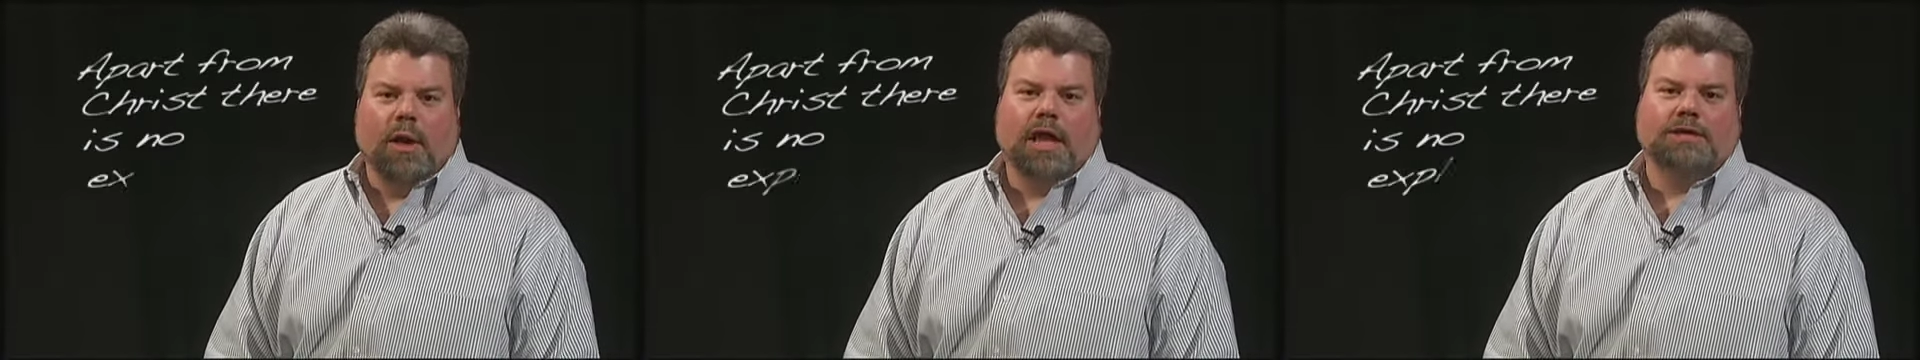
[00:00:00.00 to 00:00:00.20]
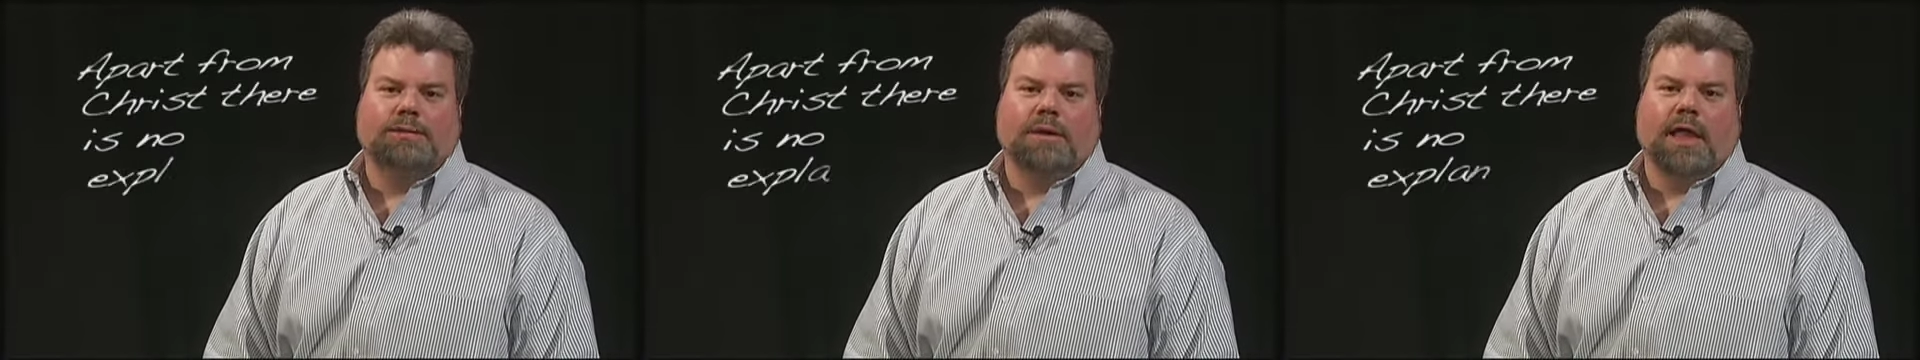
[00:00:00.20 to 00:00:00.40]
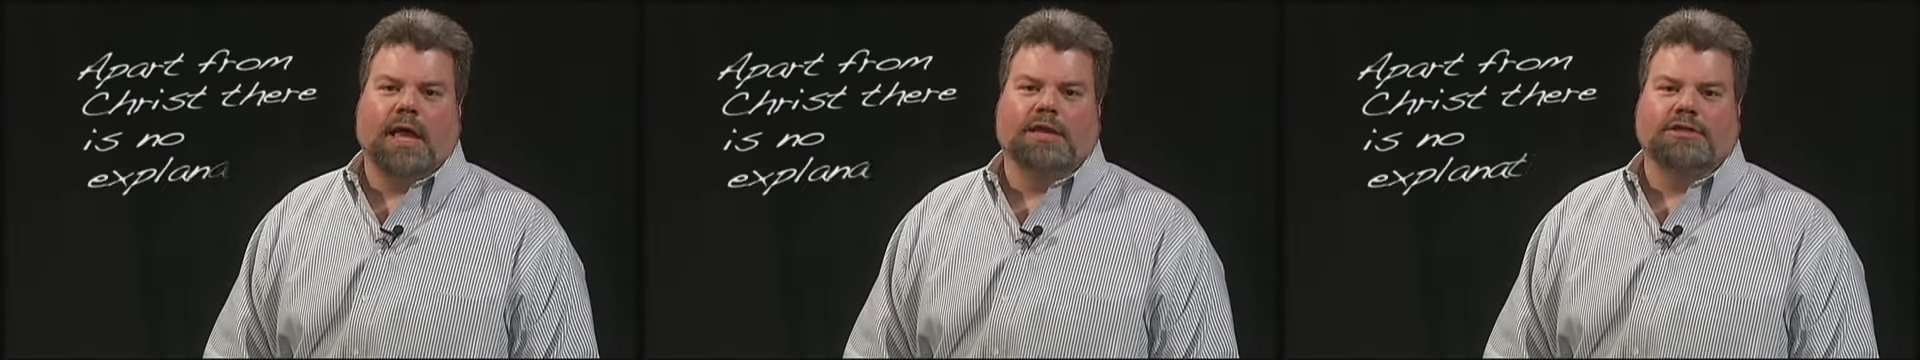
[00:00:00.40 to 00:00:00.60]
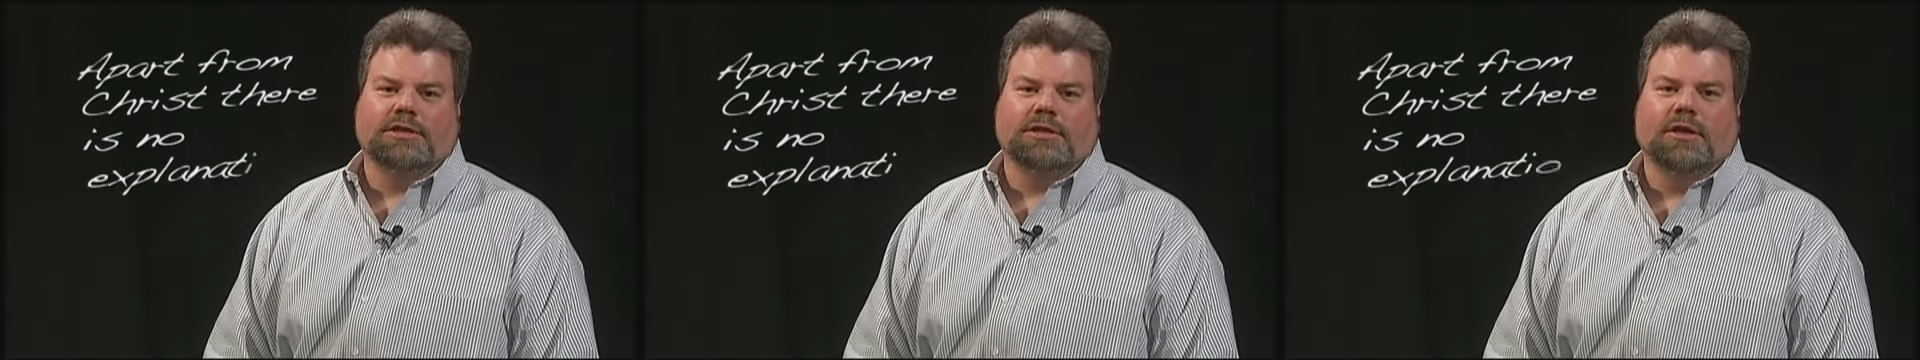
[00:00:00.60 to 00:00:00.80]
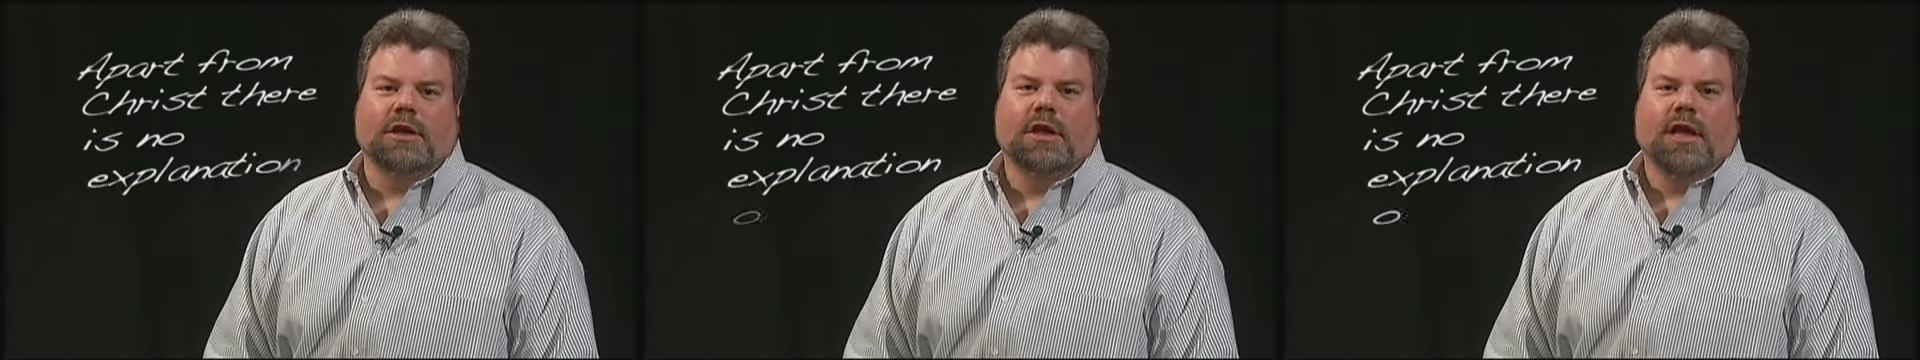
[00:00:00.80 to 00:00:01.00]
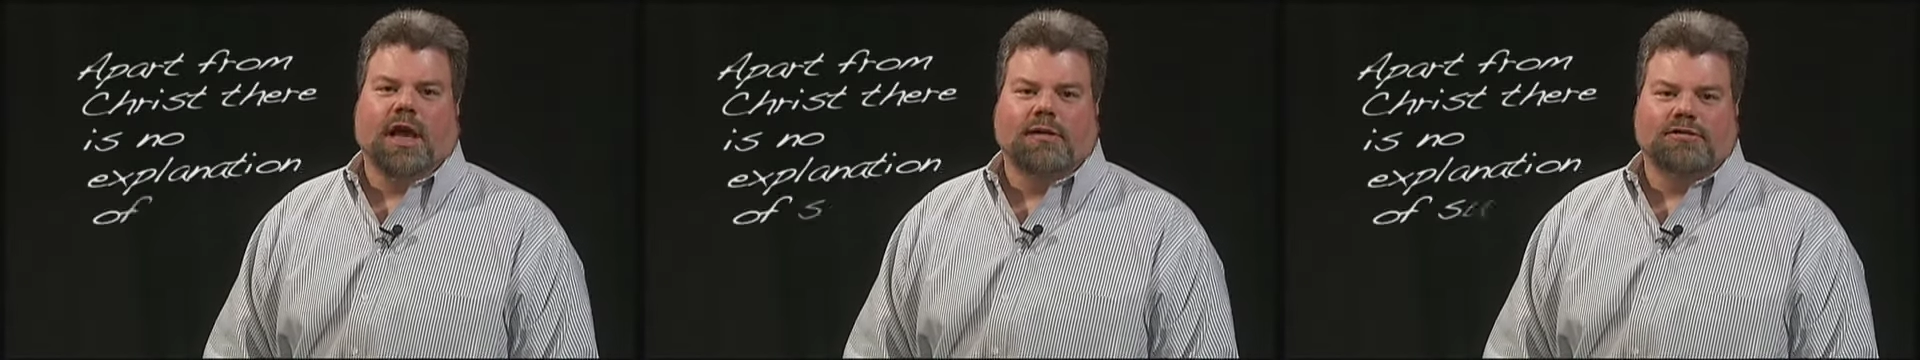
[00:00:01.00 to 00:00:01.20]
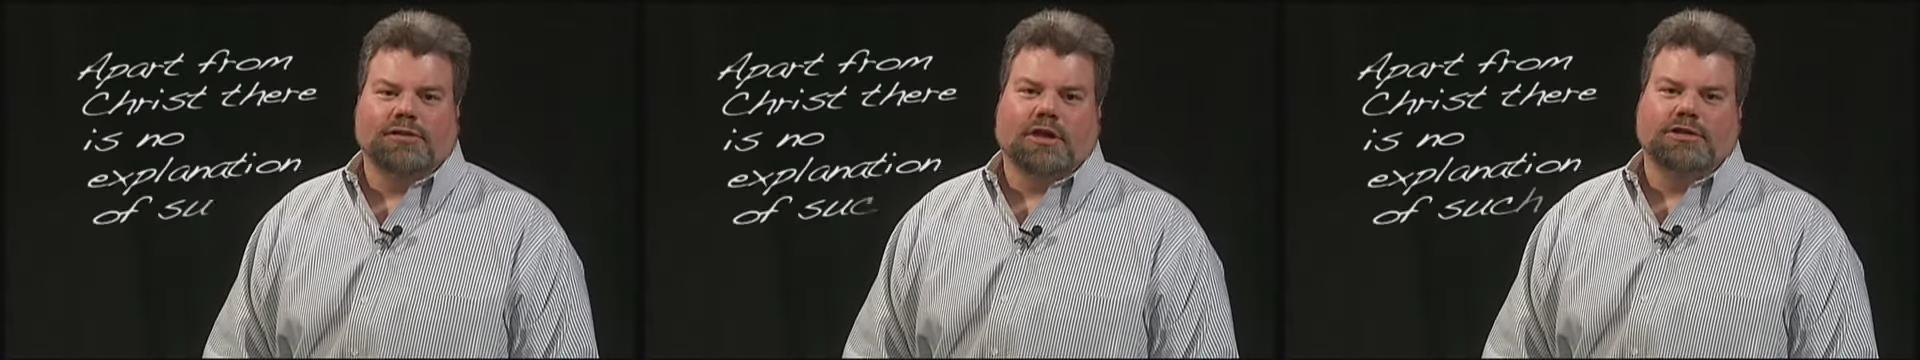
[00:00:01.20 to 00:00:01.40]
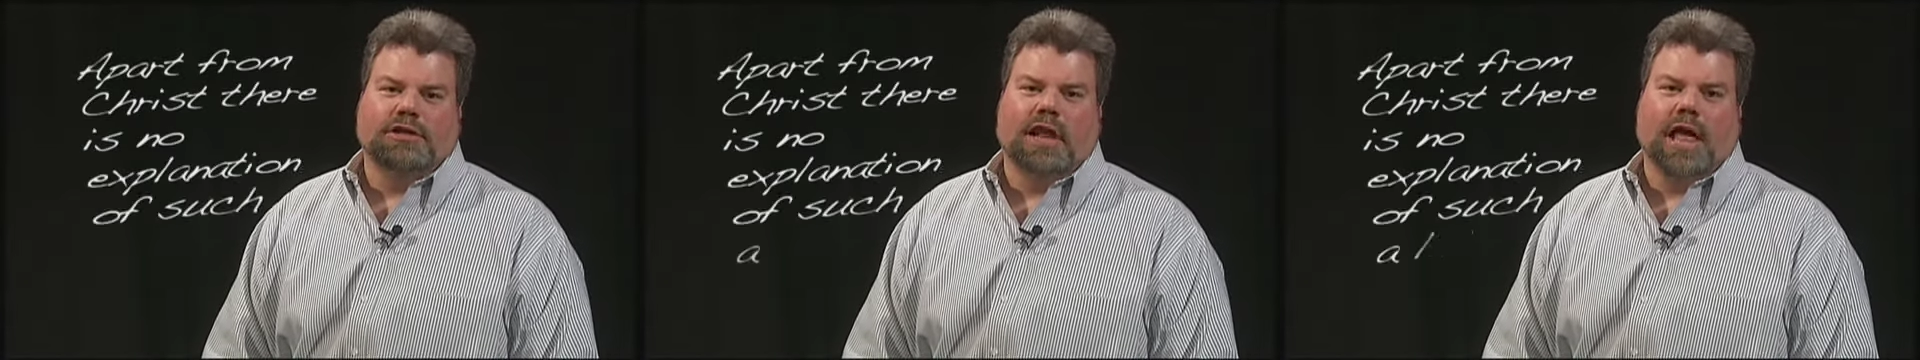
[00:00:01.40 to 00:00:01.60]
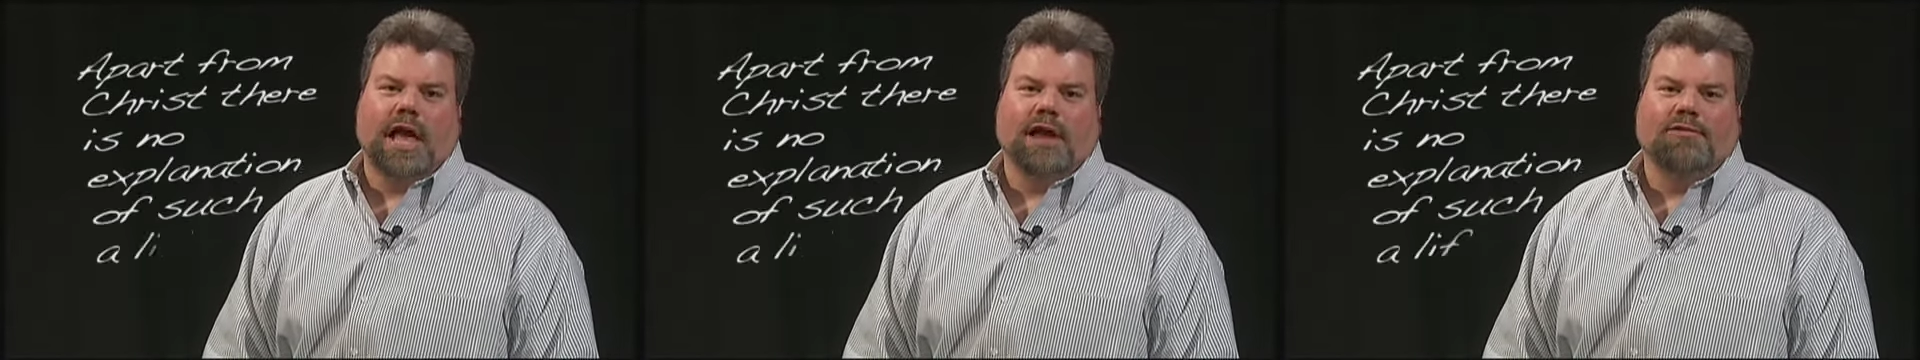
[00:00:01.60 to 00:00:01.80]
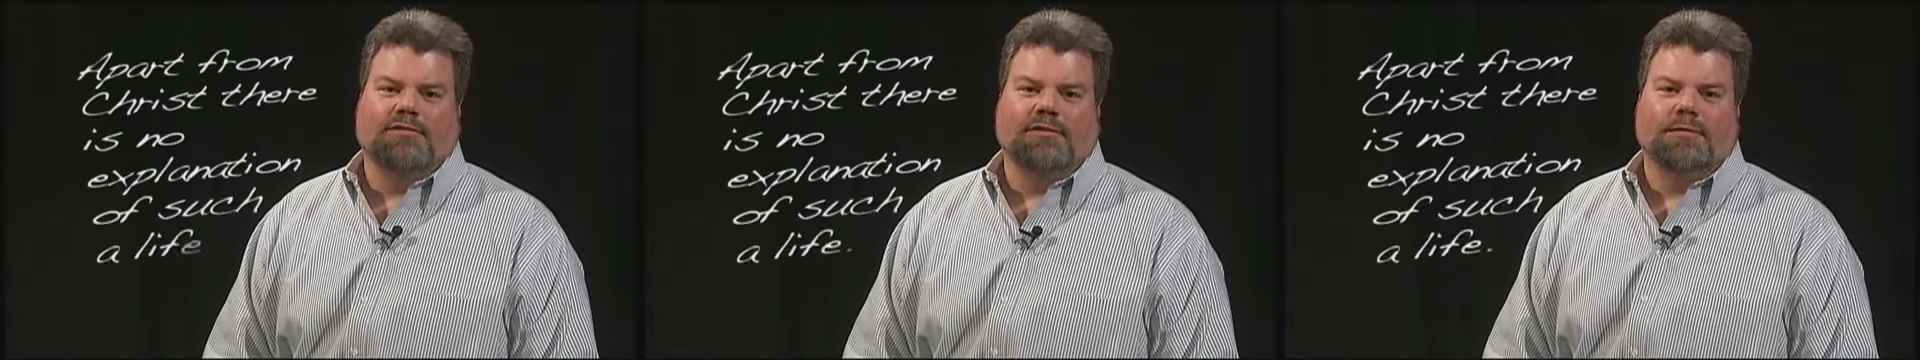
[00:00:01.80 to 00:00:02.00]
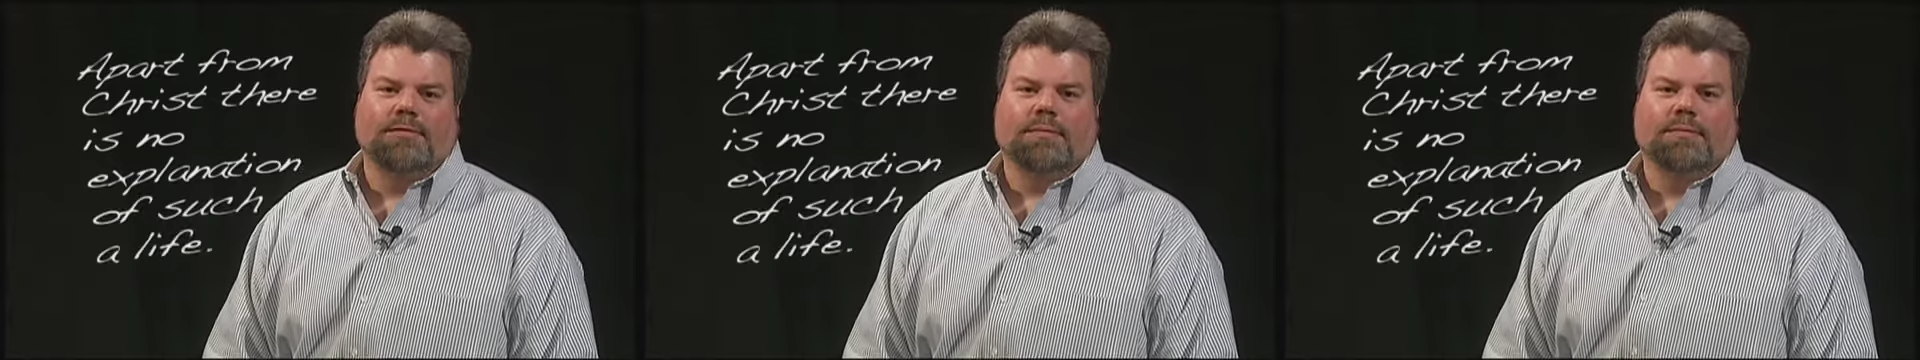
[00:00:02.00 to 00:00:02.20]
explanation of such a life.